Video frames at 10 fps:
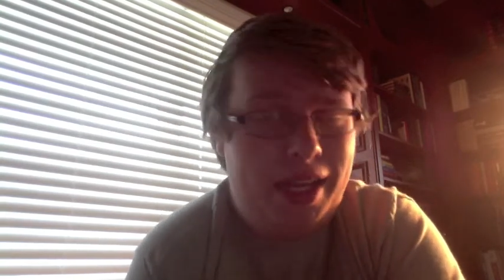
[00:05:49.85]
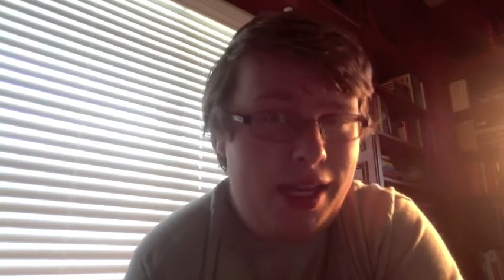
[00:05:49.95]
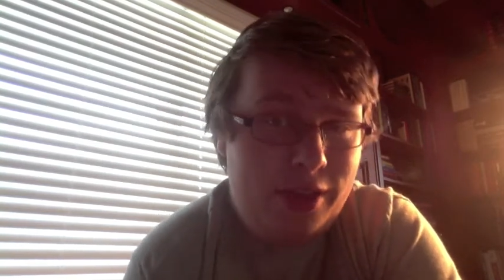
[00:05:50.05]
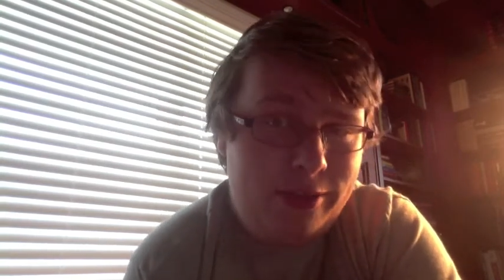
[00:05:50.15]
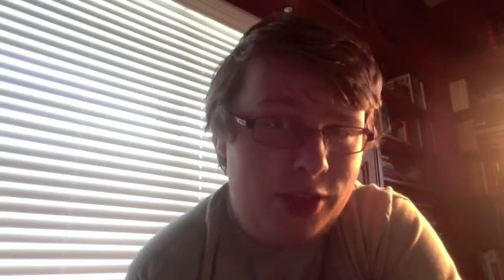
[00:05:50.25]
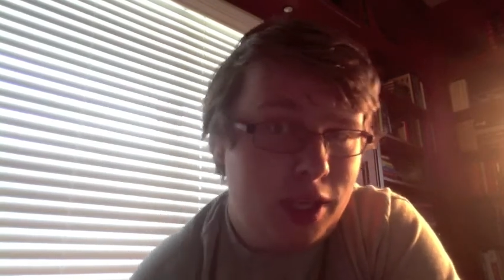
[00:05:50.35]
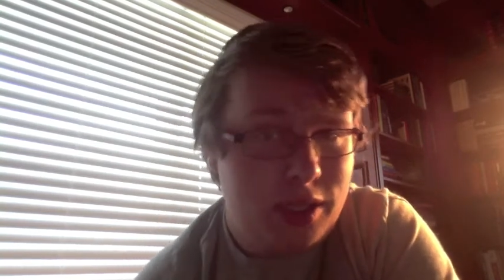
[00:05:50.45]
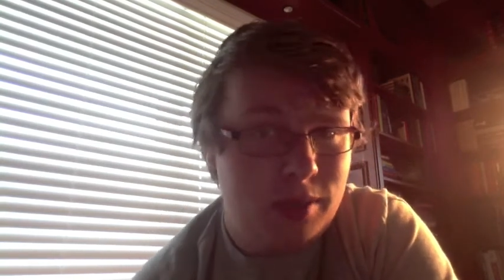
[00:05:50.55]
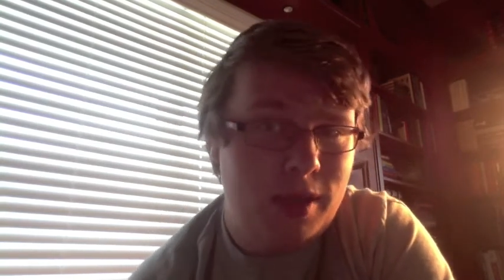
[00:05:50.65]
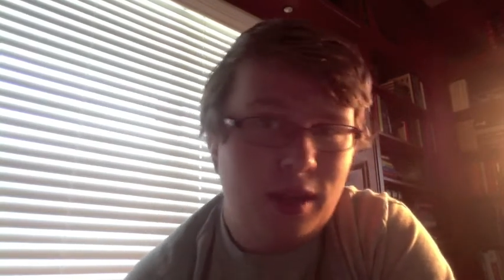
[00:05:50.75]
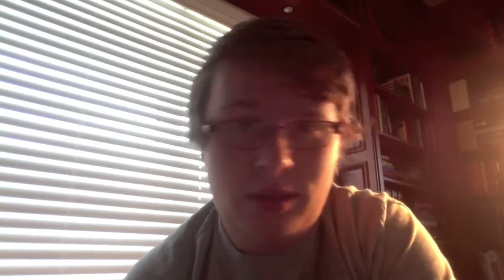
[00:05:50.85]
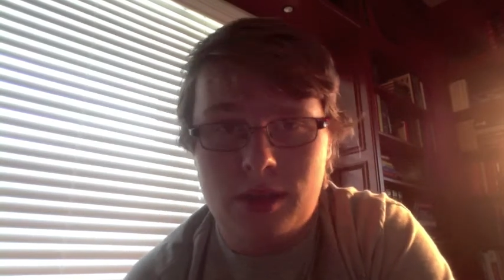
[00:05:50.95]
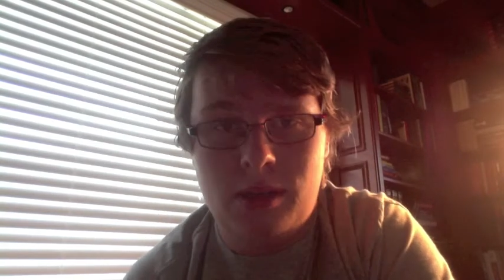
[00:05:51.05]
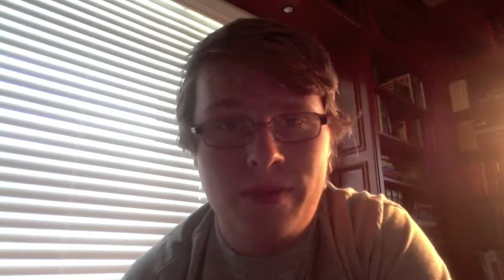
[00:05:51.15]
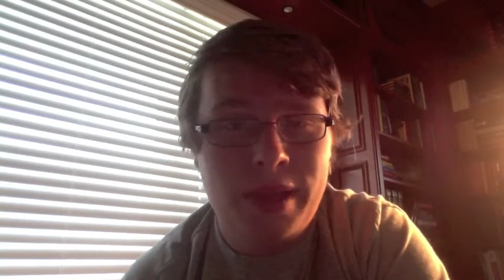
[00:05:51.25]
had to adjust somehow,
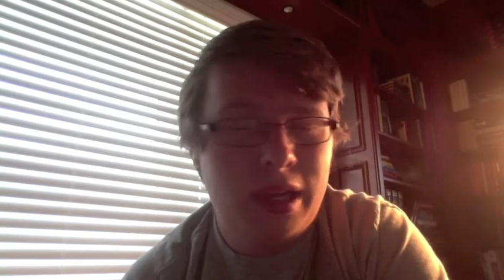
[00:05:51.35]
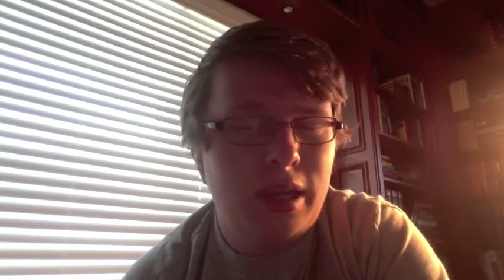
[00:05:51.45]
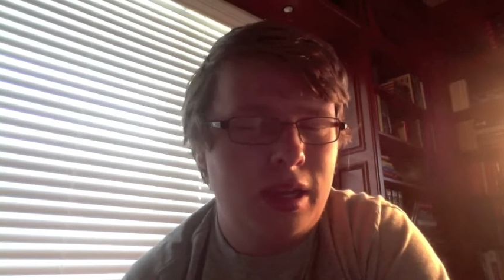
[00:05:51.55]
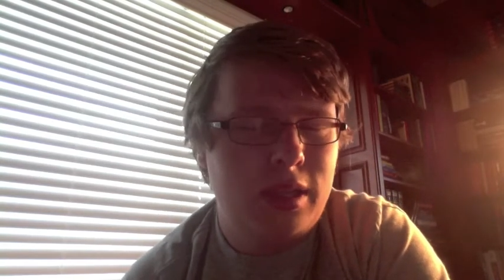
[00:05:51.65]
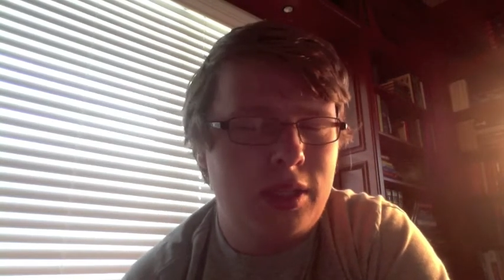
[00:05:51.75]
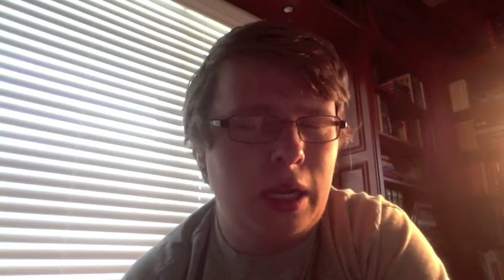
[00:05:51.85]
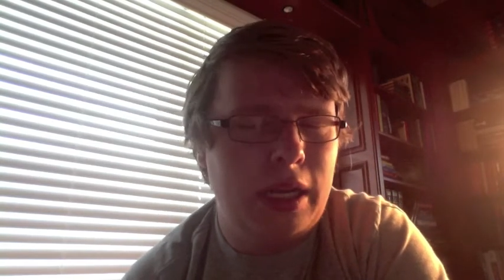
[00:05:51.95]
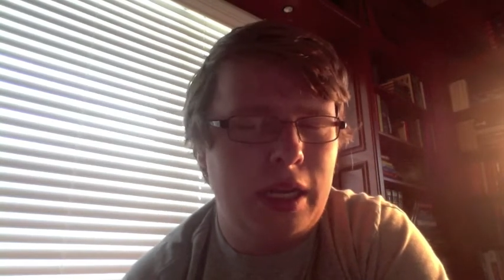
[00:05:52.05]
so sorry,